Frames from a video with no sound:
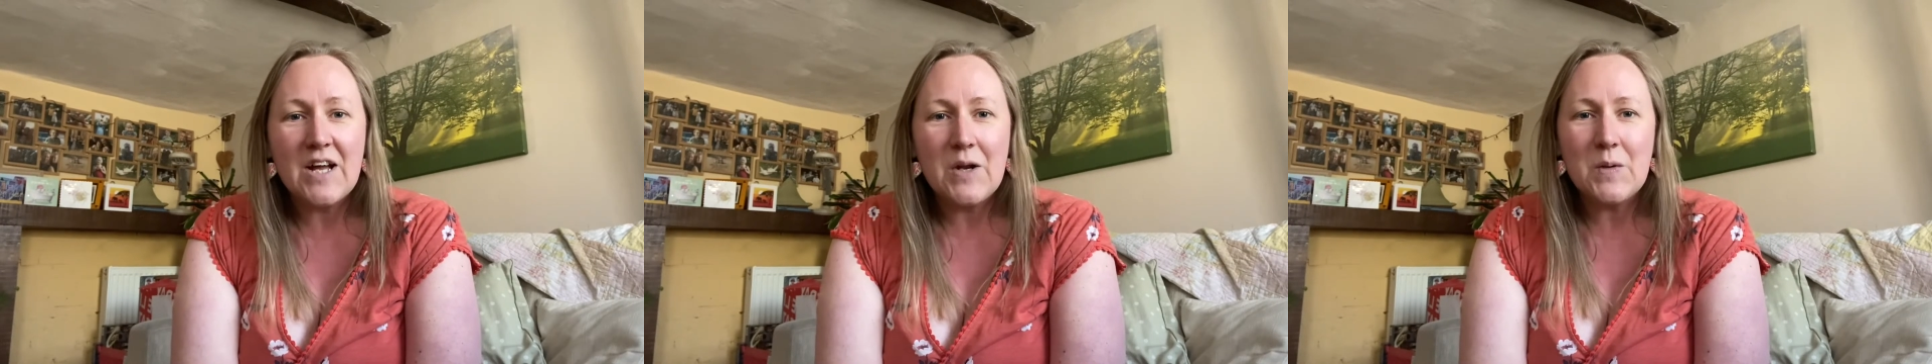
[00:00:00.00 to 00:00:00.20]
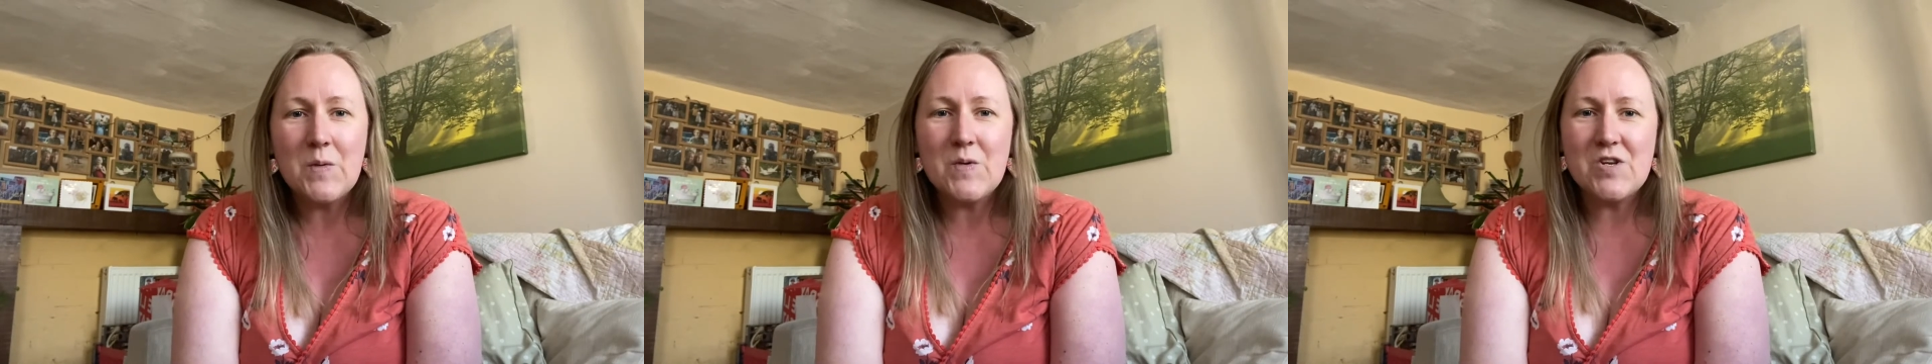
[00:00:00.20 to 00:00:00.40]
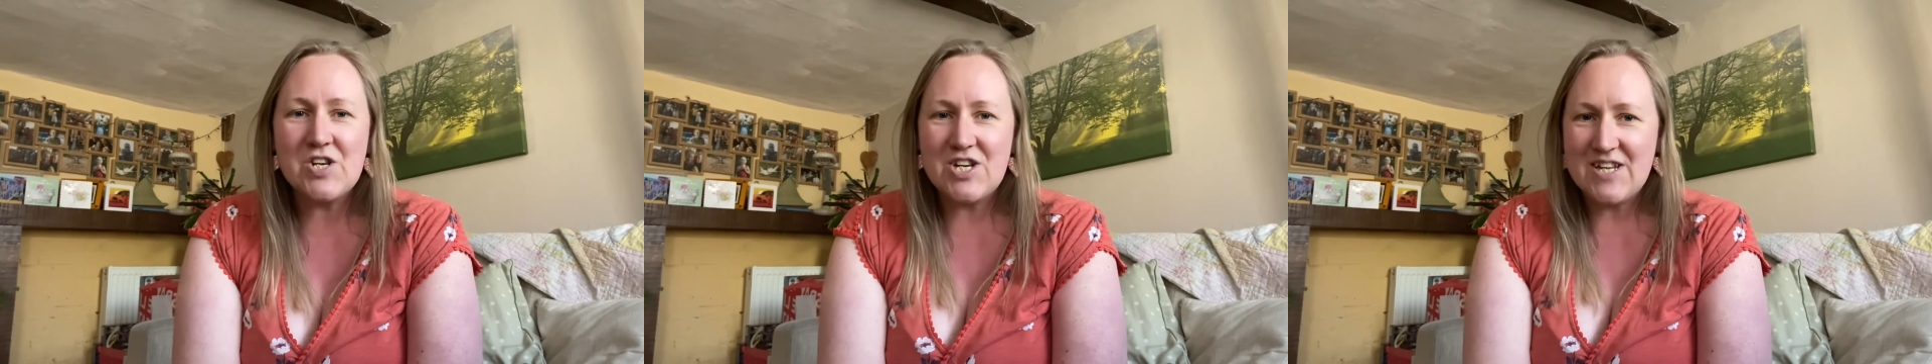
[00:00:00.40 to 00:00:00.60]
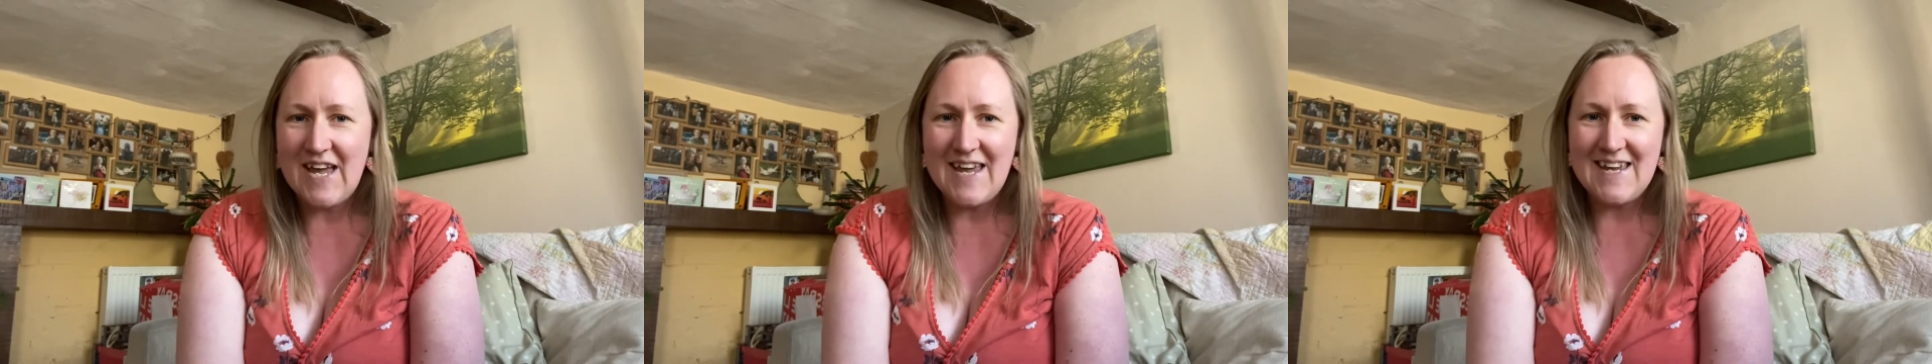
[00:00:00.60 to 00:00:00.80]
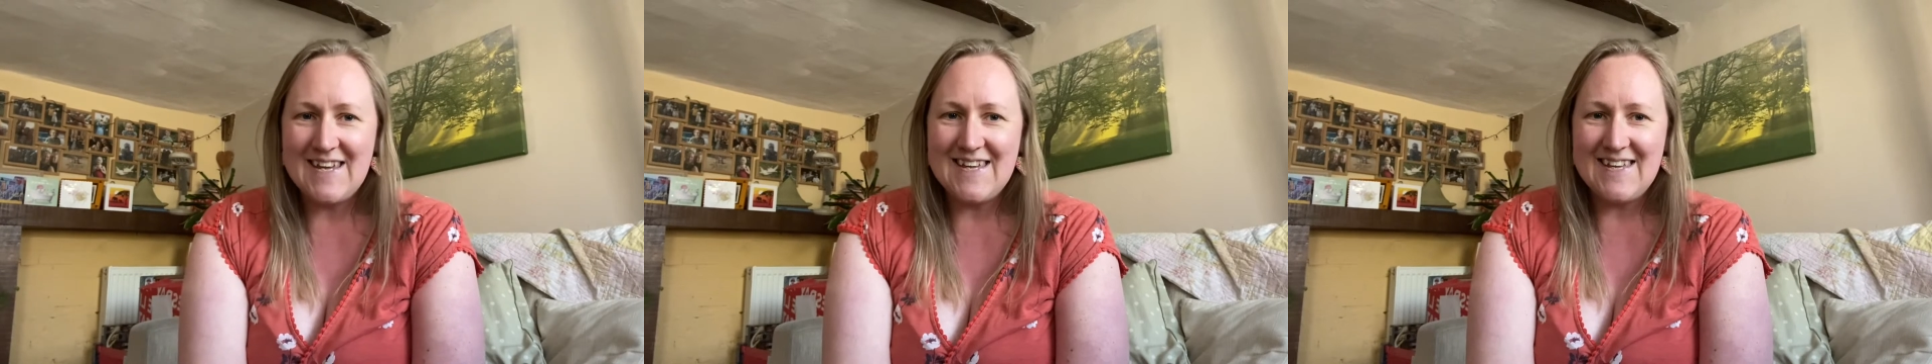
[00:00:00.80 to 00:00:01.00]
launch
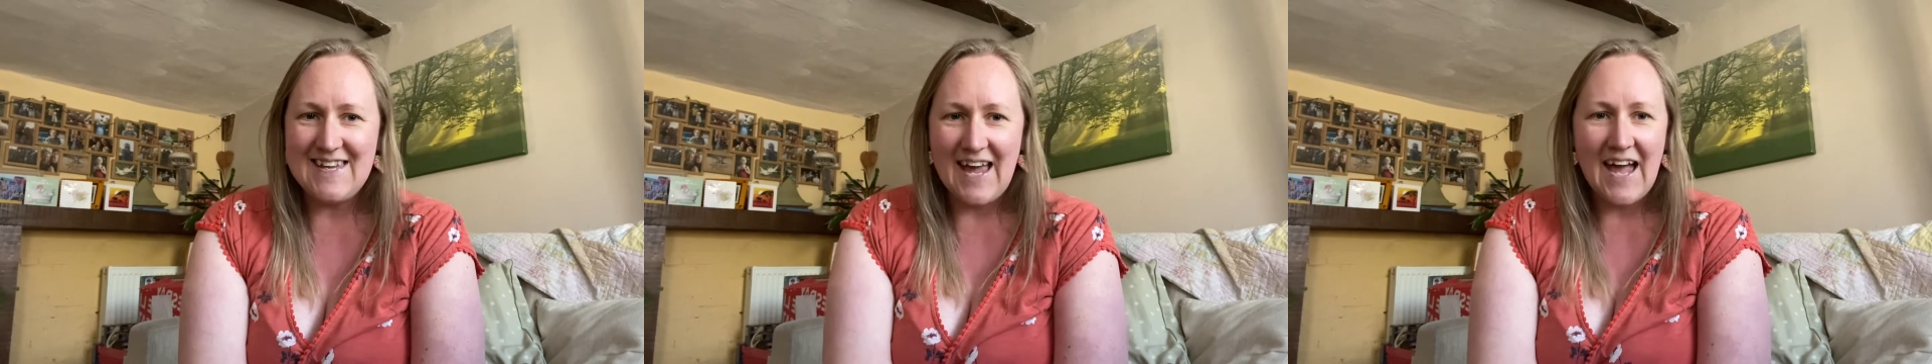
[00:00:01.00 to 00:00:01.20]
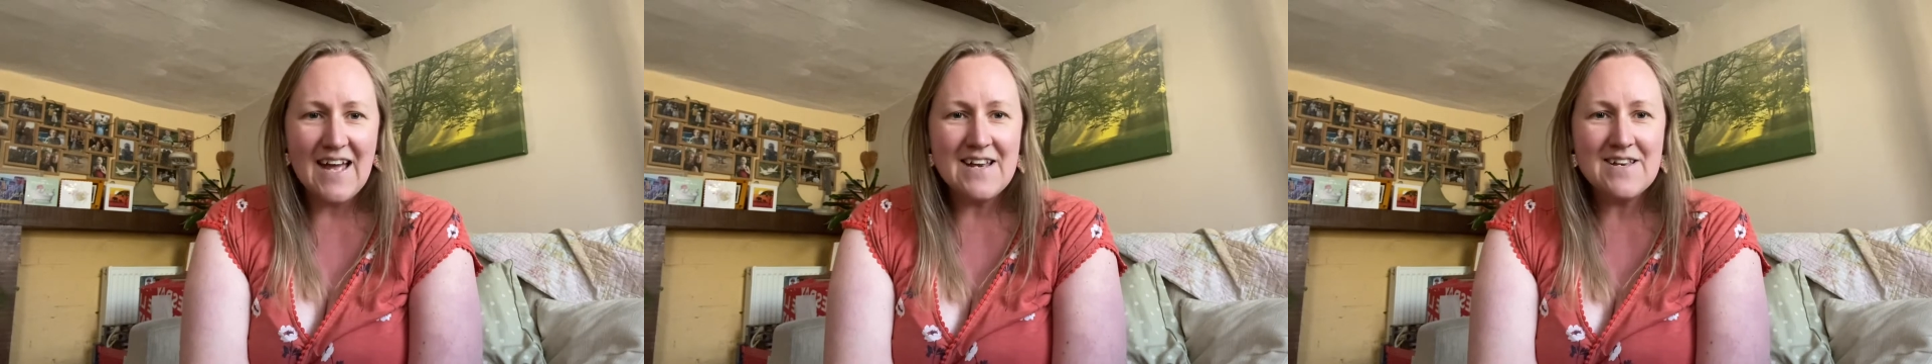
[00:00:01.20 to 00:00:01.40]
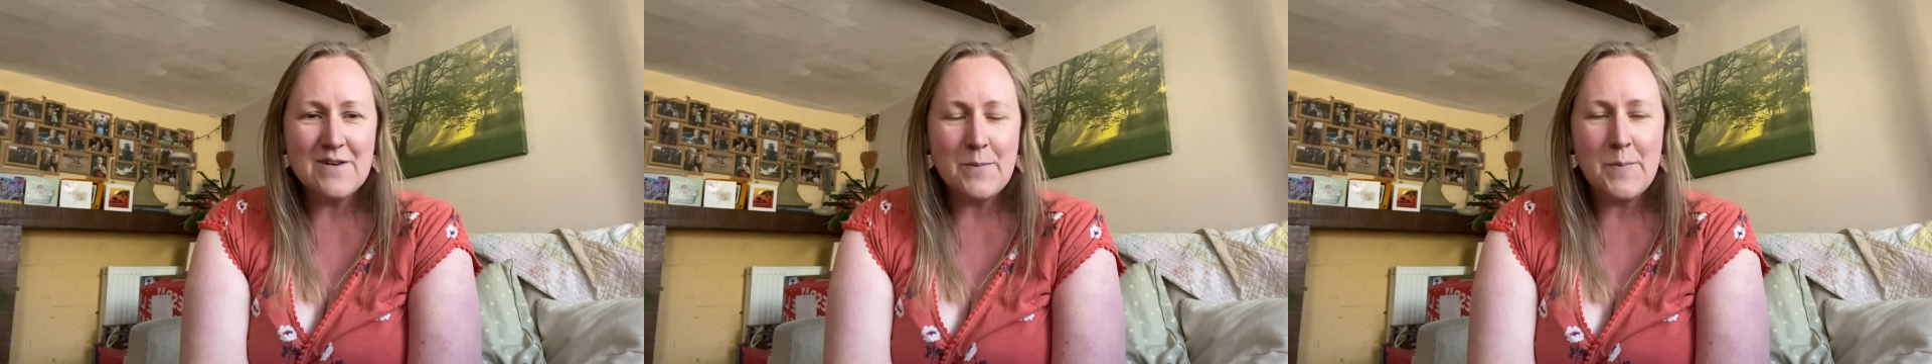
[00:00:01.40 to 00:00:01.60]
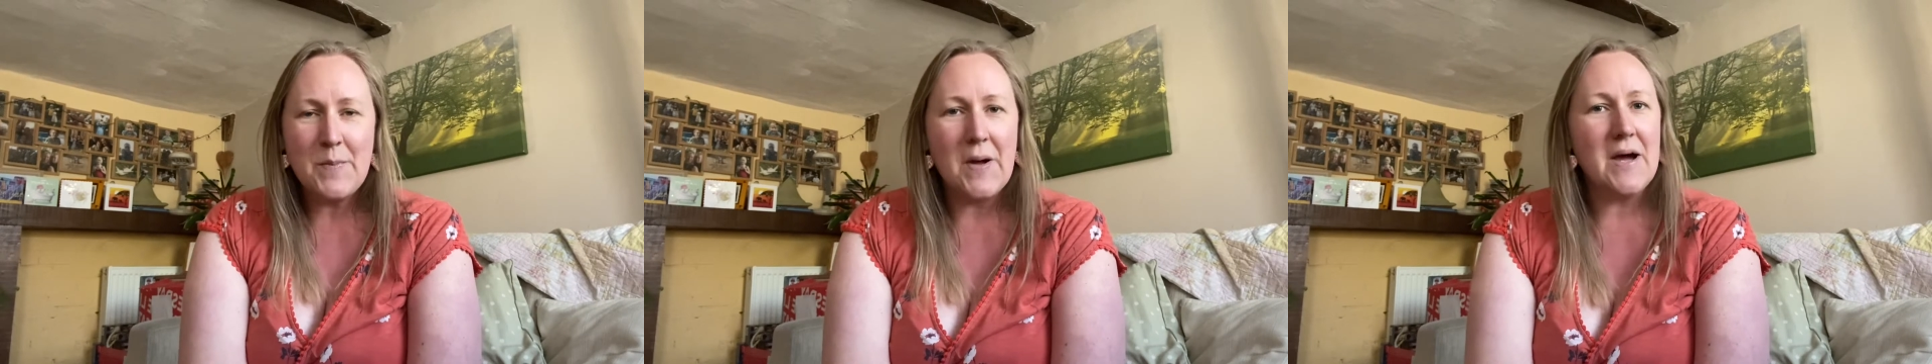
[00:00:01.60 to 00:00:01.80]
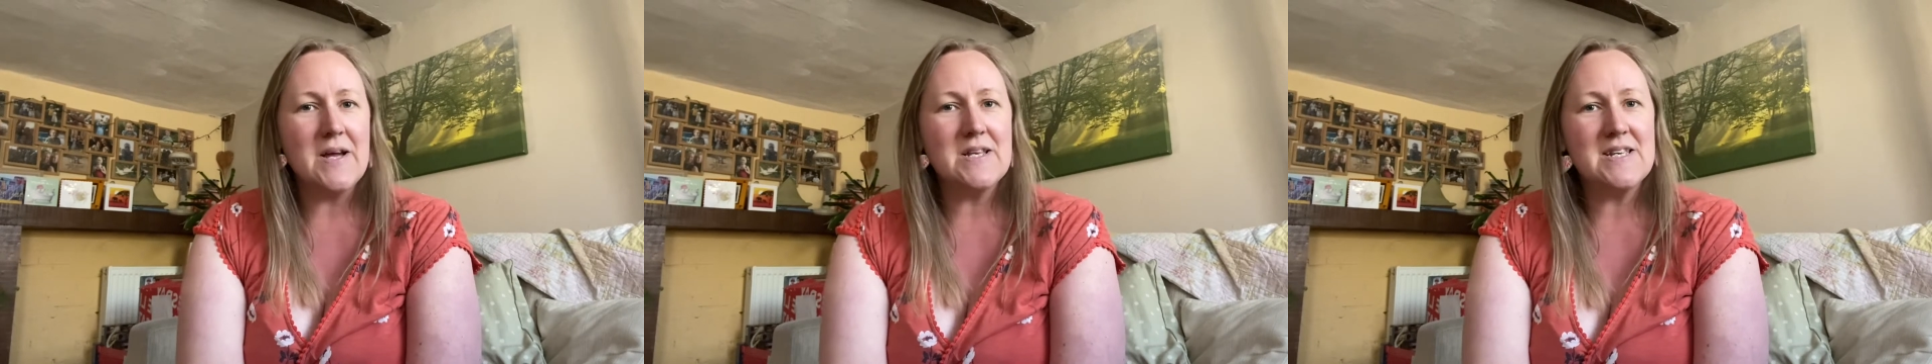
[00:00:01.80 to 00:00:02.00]
date yet,
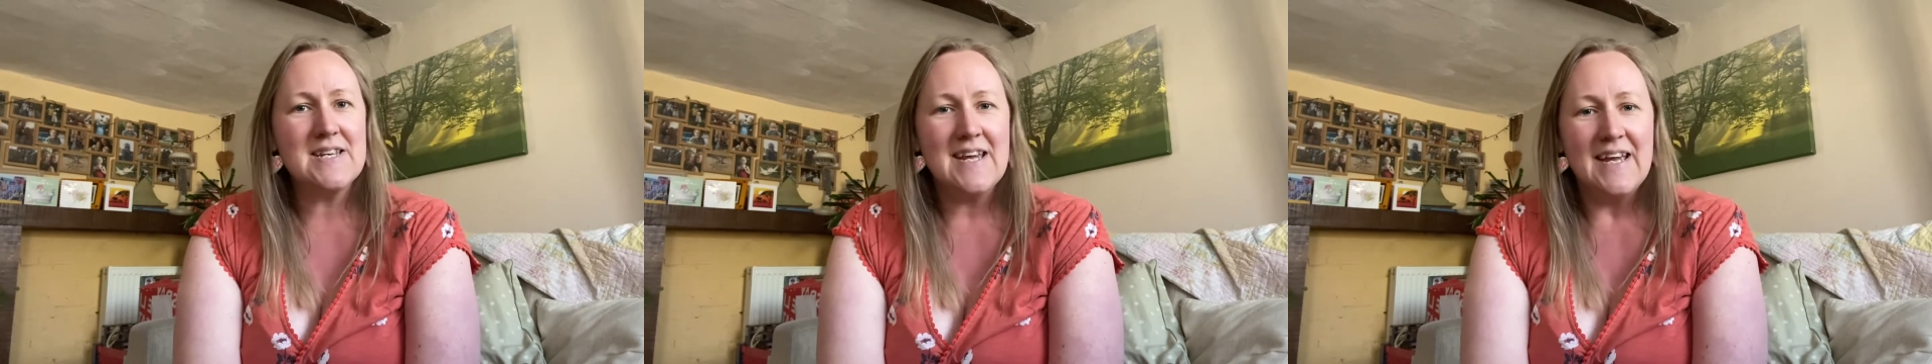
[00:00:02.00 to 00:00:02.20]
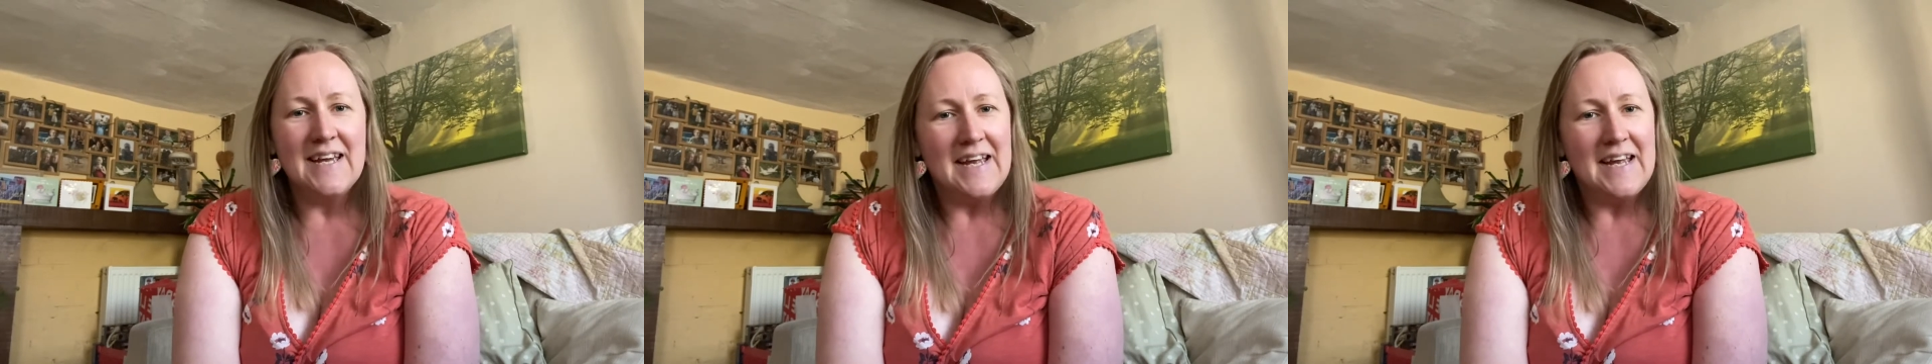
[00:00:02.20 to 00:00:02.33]
but